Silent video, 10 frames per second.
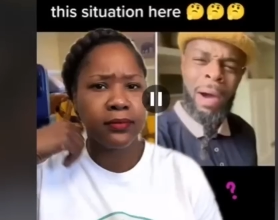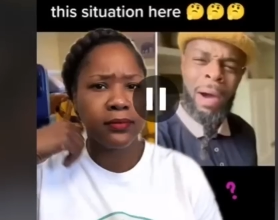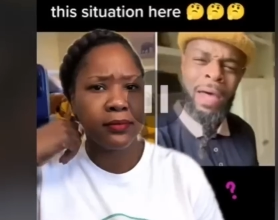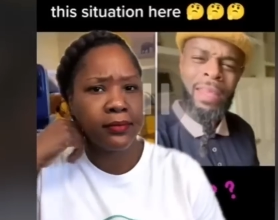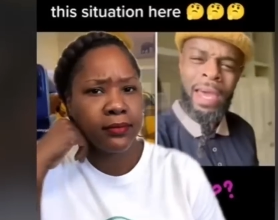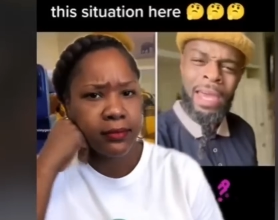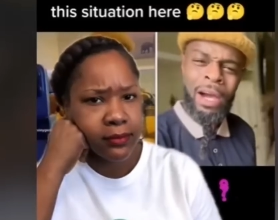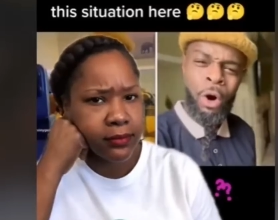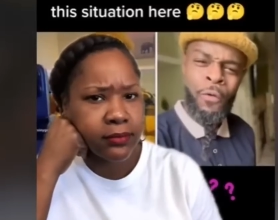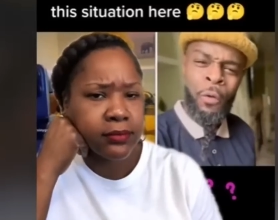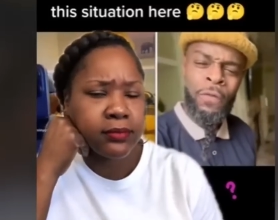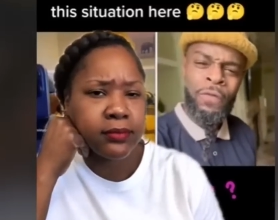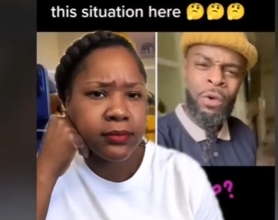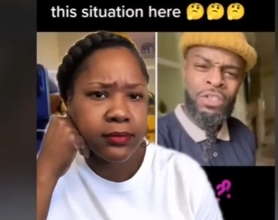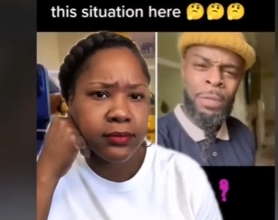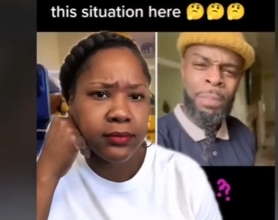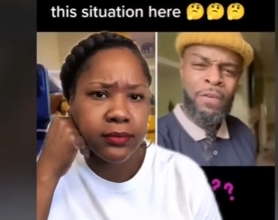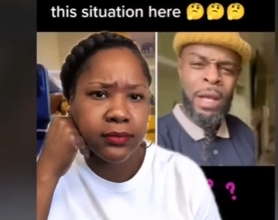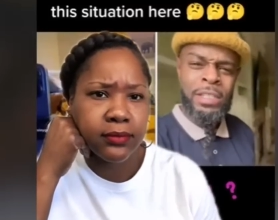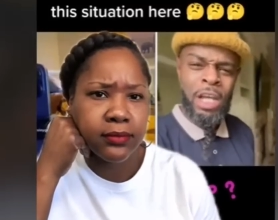Speaker 1: I'm the a-hole for refusing to pay for
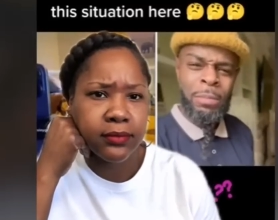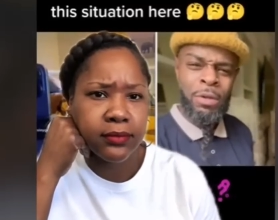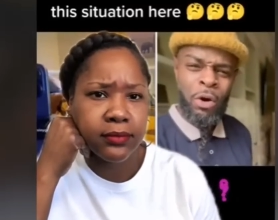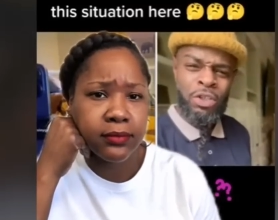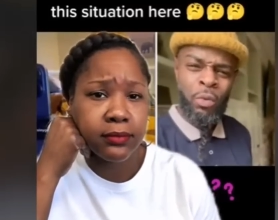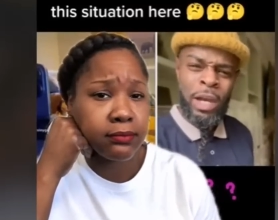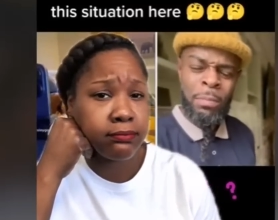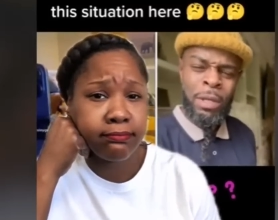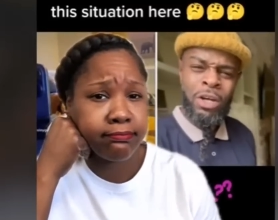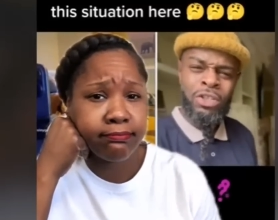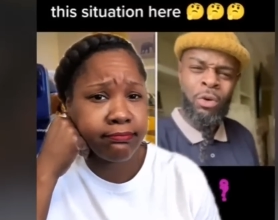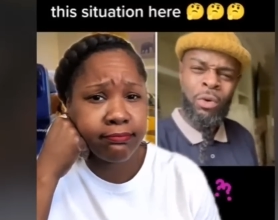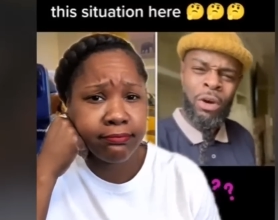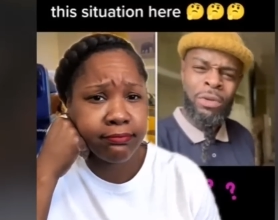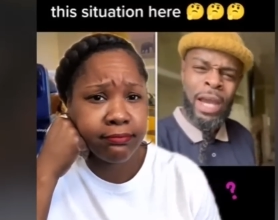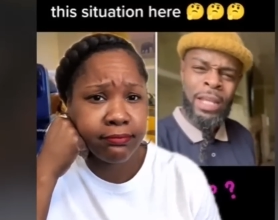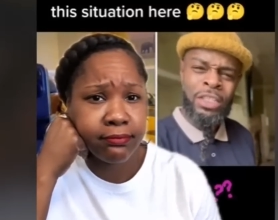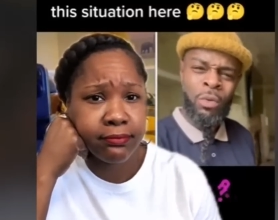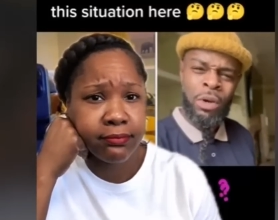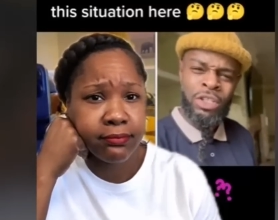my stepdaughter's wedding because her real daddy is
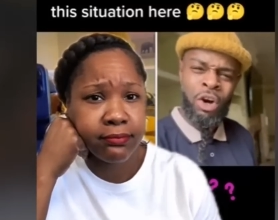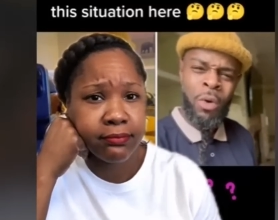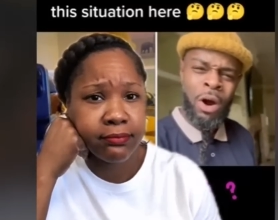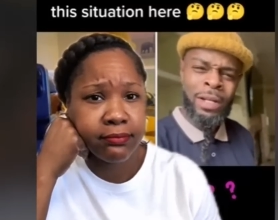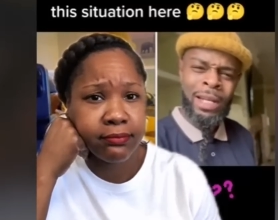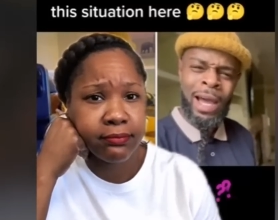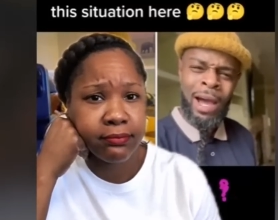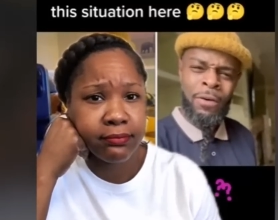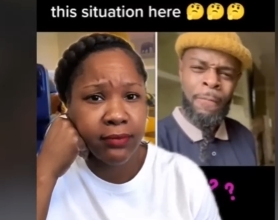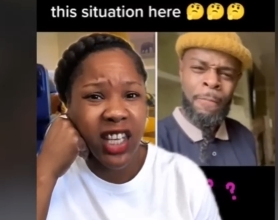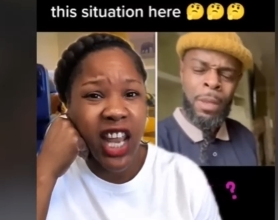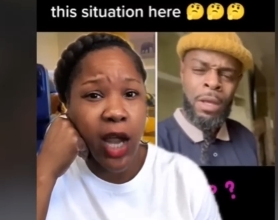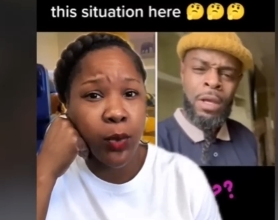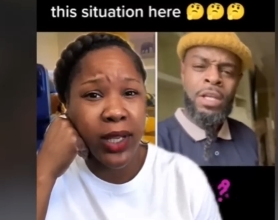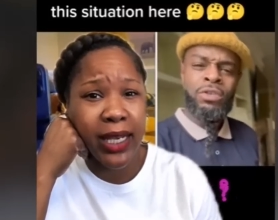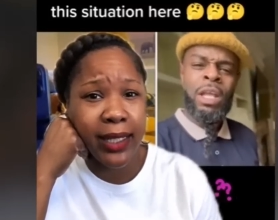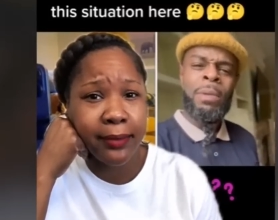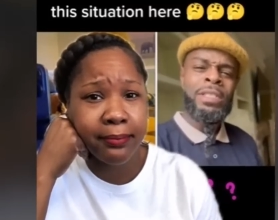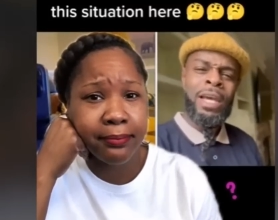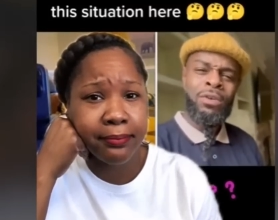the one that's going to walk her down the aisle. So let me
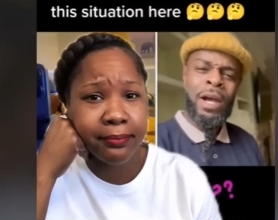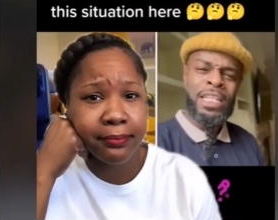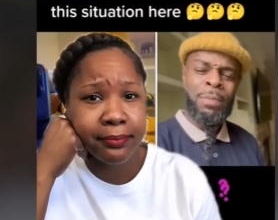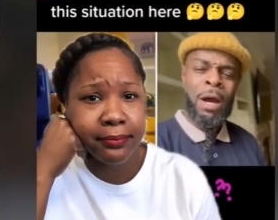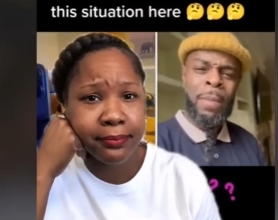tell you guys about my